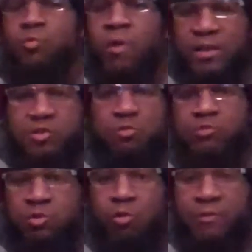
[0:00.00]
to watch
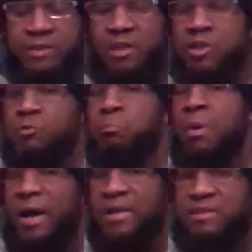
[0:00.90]
those gory things.
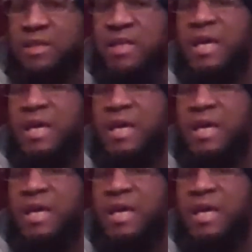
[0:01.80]
But